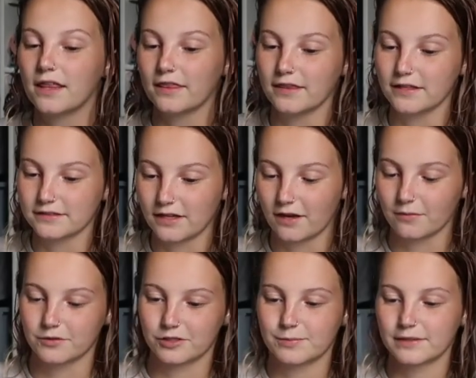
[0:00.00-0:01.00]
these up
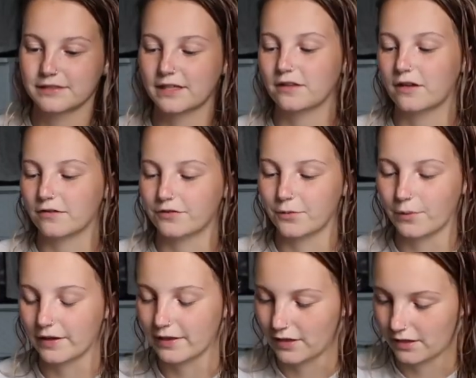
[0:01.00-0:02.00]
just because I love the
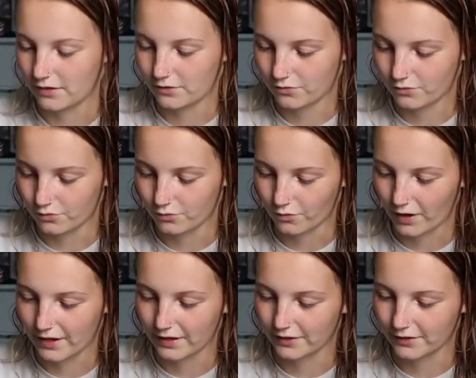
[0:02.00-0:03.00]
way they
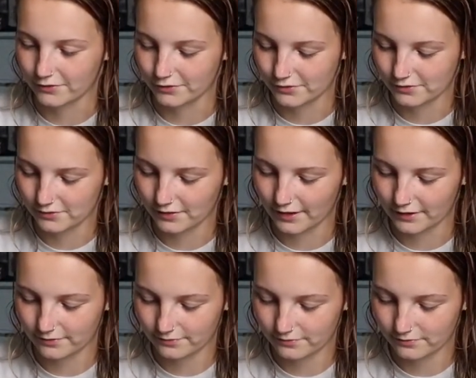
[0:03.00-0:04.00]
write, and they're just like
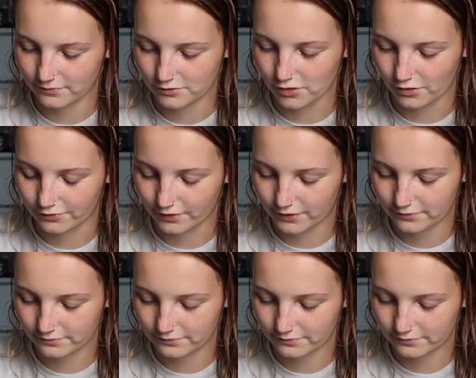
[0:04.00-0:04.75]
so fun.